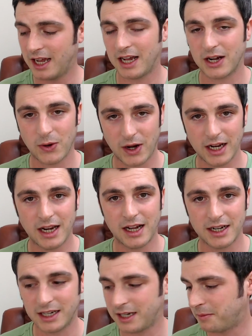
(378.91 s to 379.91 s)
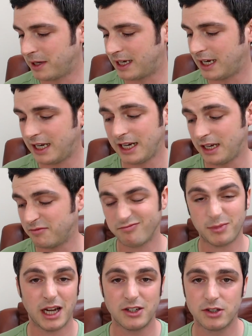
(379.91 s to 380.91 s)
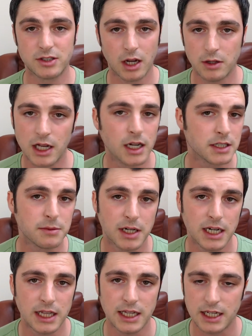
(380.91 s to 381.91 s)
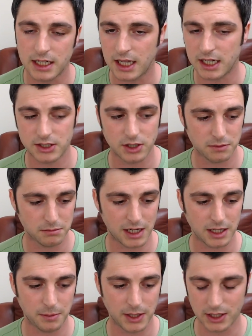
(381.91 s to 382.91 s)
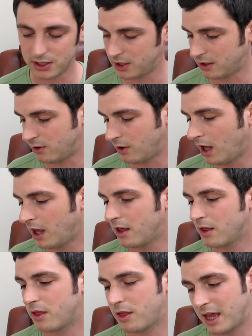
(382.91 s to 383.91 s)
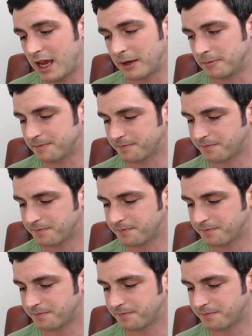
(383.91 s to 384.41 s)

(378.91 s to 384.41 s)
I quite like Bikini. But I just don't like Smiley. And that is just my personal thing.